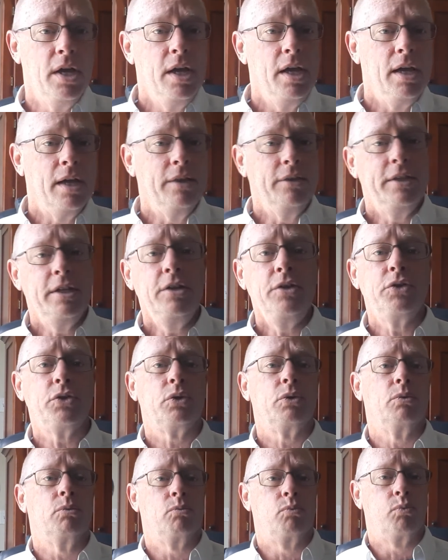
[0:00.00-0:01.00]
and these are
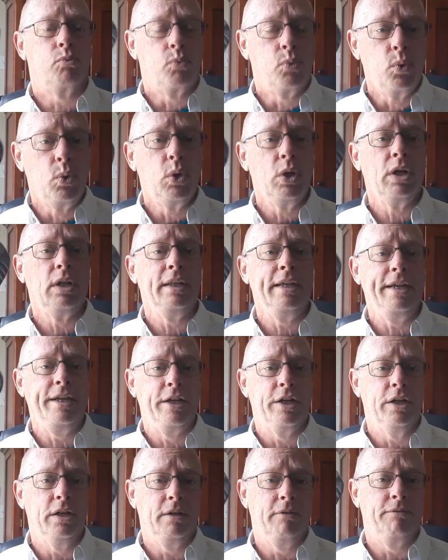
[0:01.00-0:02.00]
really
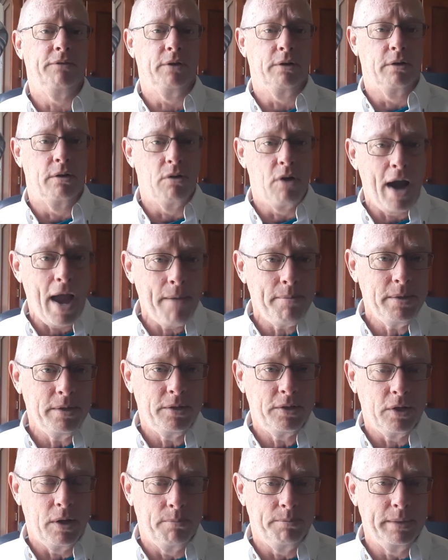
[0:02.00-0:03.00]
good for grabbing
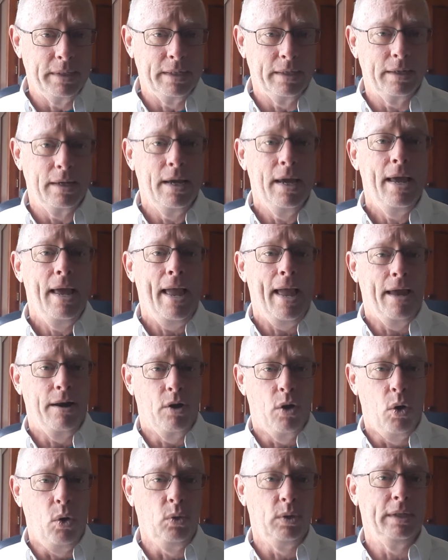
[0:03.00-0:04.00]
something and
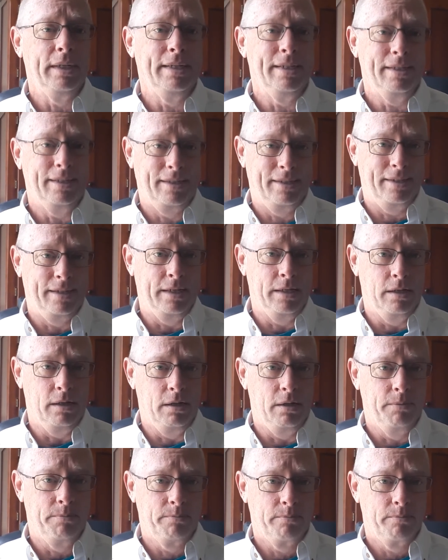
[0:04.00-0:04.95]
holding it still.